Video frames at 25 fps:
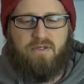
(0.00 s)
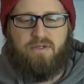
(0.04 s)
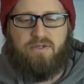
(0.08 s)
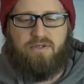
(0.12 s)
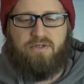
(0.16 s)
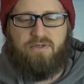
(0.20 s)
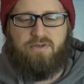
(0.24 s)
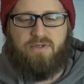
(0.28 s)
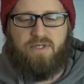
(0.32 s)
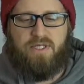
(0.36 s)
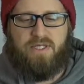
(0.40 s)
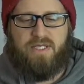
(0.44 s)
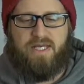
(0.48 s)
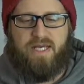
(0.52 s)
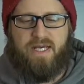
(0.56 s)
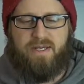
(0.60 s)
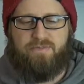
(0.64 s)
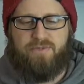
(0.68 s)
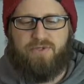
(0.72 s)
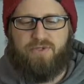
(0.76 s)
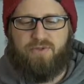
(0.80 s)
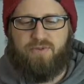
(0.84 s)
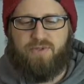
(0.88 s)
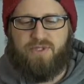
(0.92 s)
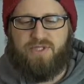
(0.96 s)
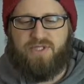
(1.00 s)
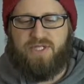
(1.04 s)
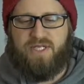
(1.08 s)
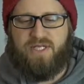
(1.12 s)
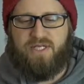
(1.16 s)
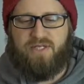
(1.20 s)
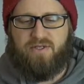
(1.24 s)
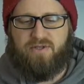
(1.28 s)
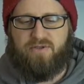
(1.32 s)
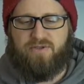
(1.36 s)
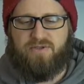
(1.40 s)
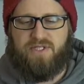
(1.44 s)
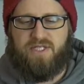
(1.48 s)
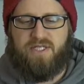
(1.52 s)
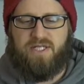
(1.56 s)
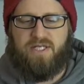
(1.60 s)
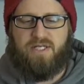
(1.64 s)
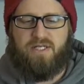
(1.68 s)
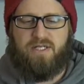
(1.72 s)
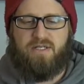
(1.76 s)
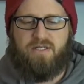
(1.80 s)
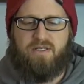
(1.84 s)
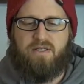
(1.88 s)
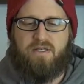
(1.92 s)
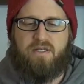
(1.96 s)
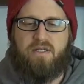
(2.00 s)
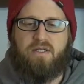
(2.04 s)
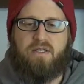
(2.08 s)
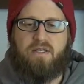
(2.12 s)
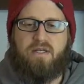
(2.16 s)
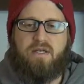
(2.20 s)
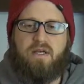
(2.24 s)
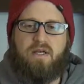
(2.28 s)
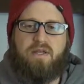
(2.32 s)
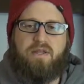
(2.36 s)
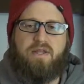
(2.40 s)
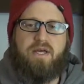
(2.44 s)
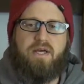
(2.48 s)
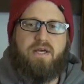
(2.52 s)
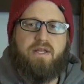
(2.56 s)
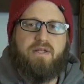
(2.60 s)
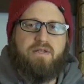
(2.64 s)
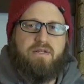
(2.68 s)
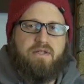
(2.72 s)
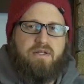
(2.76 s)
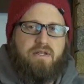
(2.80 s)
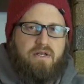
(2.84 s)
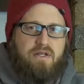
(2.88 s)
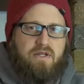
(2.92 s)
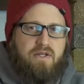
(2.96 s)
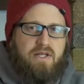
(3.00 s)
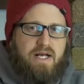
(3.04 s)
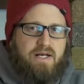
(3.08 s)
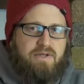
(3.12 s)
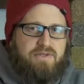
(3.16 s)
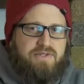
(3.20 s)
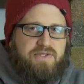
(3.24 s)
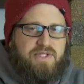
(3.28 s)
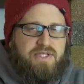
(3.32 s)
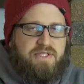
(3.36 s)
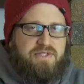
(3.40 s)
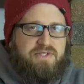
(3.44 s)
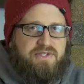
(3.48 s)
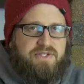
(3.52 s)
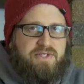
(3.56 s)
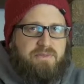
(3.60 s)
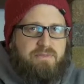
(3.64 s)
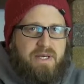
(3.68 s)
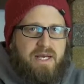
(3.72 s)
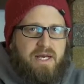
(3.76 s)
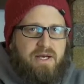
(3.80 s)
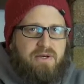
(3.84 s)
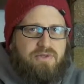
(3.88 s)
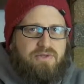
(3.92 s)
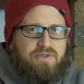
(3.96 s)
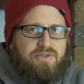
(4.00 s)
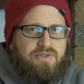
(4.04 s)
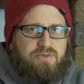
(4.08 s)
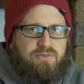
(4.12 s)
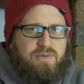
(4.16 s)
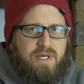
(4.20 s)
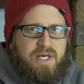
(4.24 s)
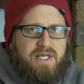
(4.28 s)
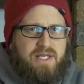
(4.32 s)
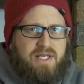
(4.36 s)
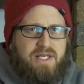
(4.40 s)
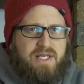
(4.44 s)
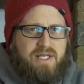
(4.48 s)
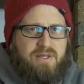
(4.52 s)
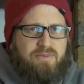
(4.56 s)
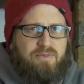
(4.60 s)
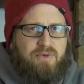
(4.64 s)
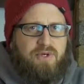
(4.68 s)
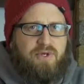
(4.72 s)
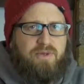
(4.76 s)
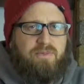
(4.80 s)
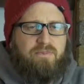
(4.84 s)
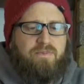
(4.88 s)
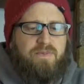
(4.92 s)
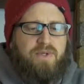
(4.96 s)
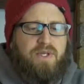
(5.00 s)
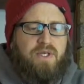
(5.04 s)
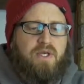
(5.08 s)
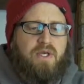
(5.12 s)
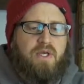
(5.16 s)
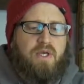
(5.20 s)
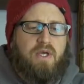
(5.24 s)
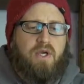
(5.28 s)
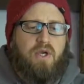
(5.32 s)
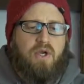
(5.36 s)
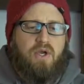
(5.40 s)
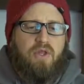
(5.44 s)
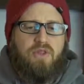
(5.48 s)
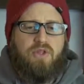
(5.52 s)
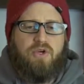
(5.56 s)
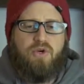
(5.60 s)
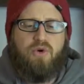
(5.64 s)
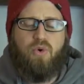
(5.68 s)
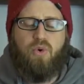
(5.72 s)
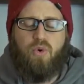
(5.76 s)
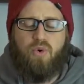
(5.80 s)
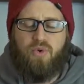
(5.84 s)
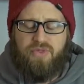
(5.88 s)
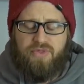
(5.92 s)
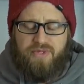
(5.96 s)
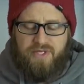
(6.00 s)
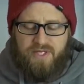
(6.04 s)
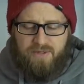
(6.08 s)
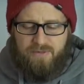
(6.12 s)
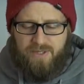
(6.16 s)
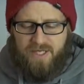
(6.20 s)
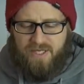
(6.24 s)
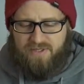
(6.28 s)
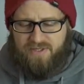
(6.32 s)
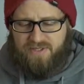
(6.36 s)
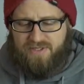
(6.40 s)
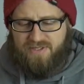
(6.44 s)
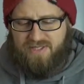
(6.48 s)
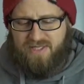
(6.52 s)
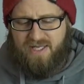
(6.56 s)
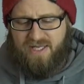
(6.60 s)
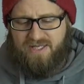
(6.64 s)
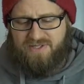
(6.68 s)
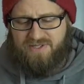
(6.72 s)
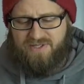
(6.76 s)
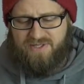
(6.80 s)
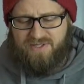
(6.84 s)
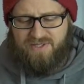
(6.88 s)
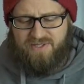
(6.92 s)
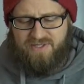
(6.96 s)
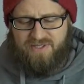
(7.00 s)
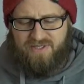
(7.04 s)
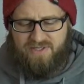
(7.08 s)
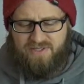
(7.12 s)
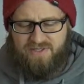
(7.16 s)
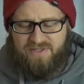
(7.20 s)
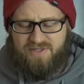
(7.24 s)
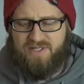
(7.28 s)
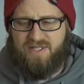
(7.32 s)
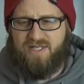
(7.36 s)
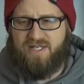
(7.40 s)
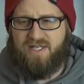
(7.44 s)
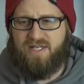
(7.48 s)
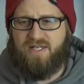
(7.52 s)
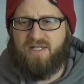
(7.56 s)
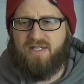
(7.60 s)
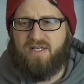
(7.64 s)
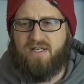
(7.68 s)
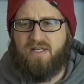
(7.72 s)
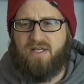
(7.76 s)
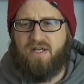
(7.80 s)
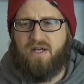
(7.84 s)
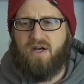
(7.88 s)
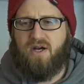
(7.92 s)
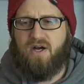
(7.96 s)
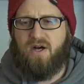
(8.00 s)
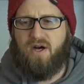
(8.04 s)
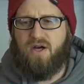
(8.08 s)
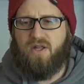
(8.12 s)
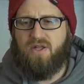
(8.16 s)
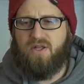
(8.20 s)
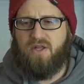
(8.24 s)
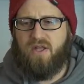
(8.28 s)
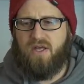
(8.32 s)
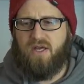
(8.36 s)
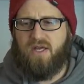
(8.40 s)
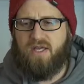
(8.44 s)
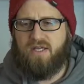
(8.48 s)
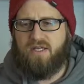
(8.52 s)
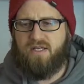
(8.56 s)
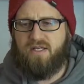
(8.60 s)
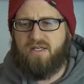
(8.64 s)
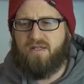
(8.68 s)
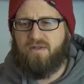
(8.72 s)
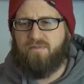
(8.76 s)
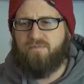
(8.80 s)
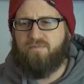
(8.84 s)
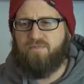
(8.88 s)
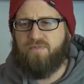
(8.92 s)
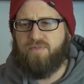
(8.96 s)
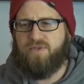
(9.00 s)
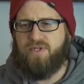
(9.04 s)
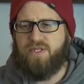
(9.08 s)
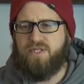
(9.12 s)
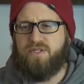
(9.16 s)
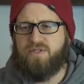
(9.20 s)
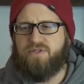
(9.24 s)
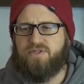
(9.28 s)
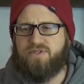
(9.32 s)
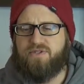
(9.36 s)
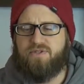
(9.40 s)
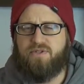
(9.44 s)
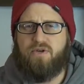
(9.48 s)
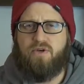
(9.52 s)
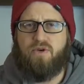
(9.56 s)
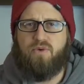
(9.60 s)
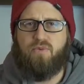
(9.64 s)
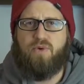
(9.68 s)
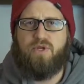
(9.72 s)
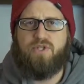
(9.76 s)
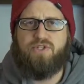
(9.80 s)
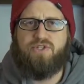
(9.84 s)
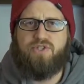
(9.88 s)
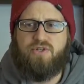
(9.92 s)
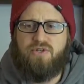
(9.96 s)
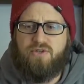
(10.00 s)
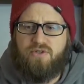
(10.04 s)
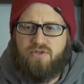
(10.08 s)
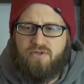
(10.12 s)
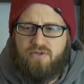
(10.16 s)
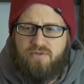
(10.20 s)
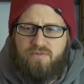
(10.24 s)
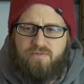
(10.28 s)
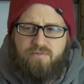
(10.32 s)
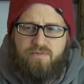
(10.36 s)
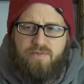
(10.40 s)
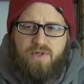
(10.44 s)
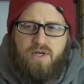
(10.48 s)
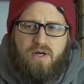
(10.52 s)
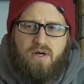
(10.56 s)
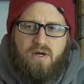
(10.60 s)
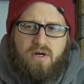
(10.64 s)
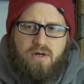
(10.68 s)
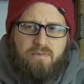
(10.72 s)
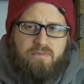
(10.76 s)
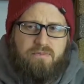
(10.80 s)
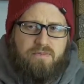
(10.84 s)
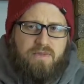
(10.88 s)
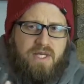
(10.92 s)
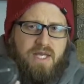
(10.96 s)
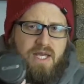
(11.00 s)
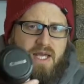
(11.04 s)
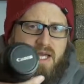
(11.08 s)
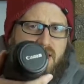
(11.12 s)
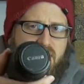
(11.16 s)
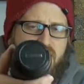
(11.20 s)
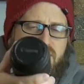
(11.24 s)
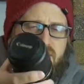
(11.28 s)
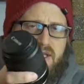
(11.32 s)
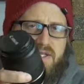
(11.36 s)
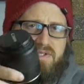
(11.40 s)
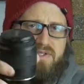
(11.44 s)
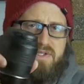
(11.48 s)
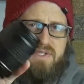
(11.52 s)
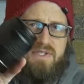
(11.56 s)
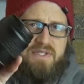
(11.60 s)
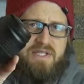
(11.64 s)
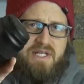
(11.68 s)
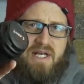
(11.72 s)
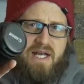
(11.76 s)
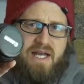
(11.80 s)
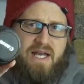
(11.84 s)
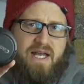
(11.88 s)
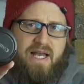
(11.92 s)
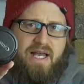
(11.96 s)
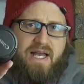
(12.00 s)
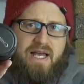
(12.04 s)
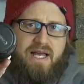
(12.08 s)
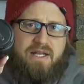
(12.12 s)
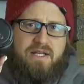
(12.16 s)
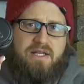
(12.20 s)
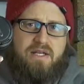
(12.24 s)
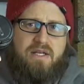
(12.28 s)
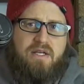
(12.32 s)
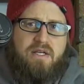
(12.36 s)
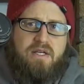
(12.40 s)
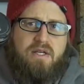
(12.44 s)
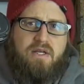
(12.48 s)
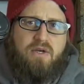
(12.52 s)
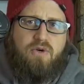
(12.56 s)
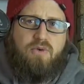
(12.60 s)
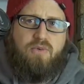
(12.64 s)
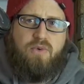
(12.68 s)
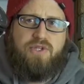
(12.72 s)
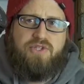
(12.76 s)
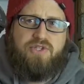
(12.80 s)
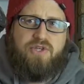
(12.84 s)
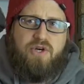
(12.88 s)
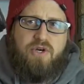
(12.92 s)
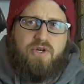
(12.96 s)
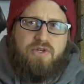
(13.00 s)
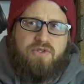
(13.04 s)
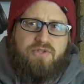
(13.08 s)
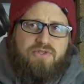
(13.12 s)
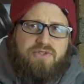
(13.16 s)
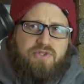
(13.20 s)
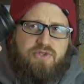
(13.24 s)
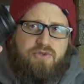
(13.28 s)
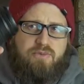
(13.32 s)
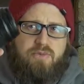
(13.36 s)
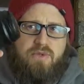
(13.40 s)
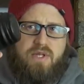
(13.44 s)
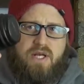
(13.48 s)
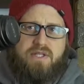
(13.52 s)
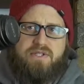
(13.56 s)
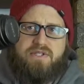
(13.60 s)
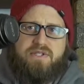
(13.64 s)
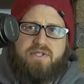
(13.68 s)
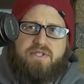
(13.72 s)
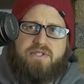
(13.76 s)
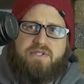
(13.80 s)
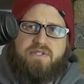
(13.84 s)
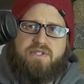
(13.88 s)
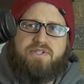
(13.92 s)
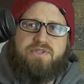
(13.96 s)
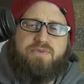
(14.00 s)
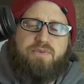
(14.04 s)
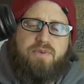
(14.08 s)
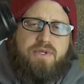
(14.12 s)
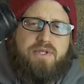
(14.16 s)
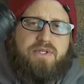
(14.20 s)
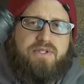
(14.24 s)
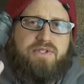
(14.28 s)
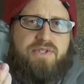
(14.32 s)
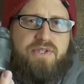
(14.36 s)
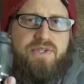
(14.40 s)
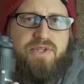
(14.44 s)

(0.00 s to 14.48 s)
To the adapter, which then goes in and then allows this to mount to my camera. The cool thing about these lenses is that unlike these original Canon lenses that I had, which are zoom lenses, this one is